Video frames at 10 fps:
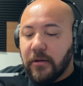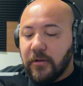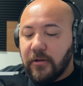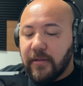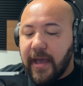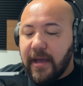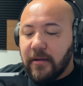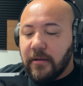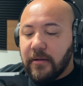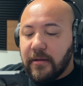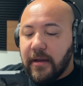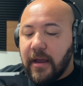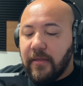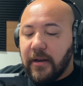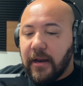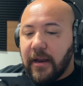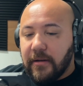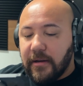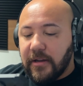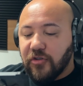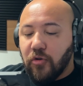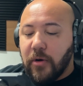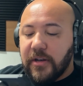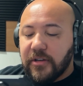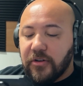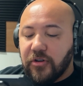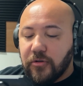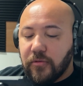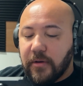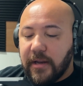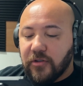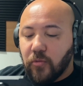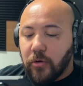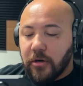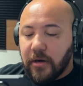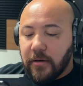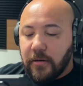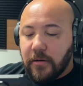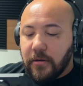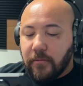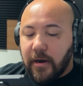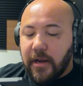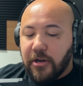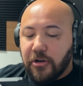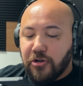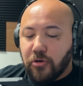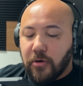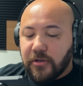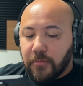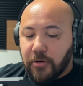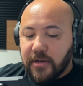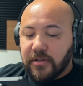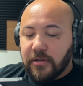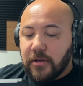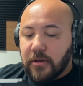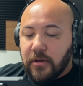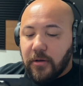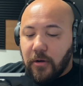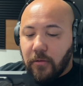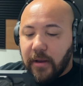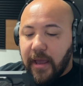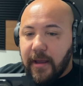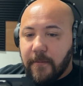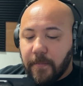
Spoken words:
do that, and then again it's going to do its work, right? You're going to press OK.